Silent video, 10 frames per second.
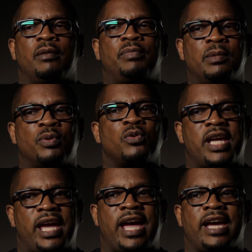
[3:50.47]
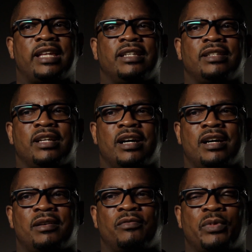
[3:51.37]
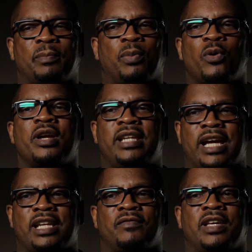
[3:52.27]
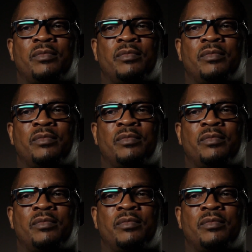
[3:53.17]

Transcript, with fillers: People can't uh, report negative